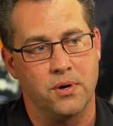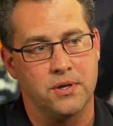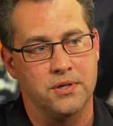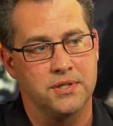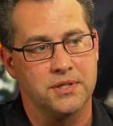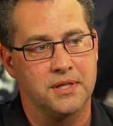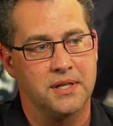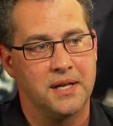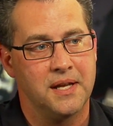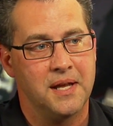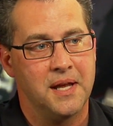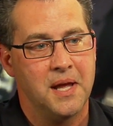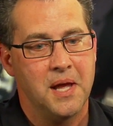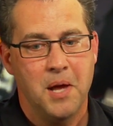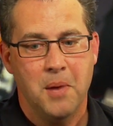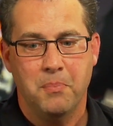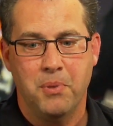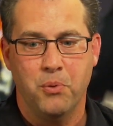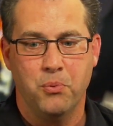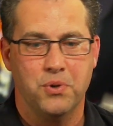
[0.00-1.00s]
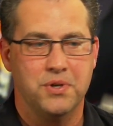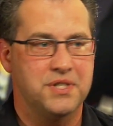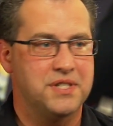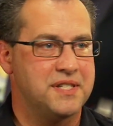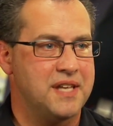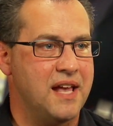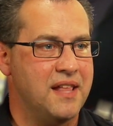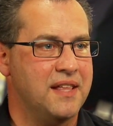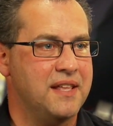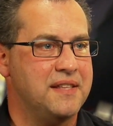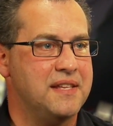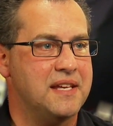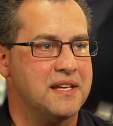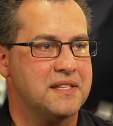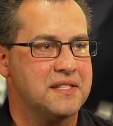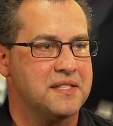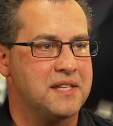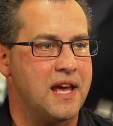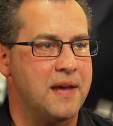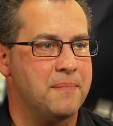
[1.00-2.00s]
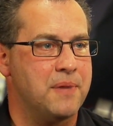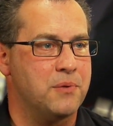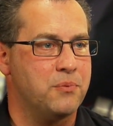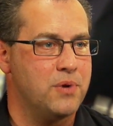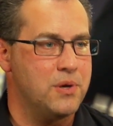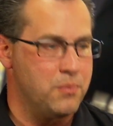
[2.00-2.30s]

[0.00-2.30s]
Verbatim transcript: course. But we're selling the excitement.